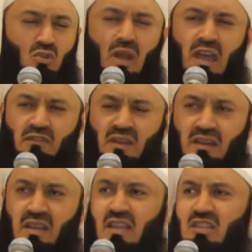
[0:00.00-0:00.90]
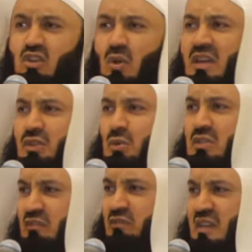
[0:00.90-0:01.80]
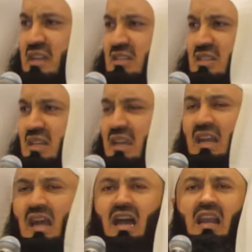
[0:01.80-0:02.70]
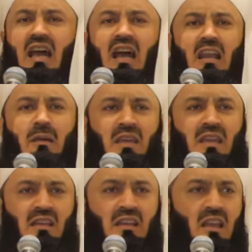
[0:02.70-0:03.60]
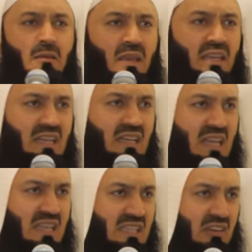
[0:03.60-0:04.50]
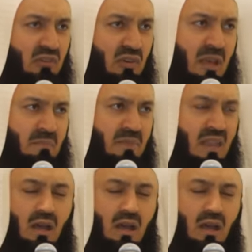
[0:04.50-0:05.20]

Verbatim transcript: Whoever is going through difficulty, Ilah al Alameen, make it easy for them.